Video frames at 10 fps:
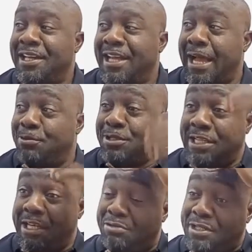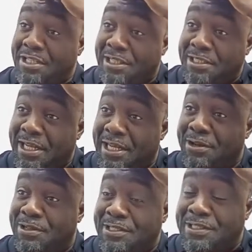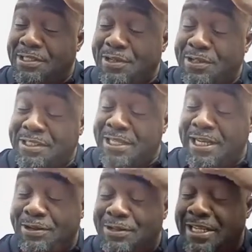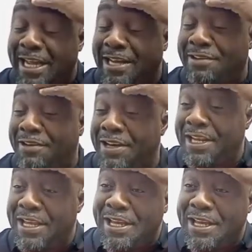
I was irritated, I was disgusted, I was angry.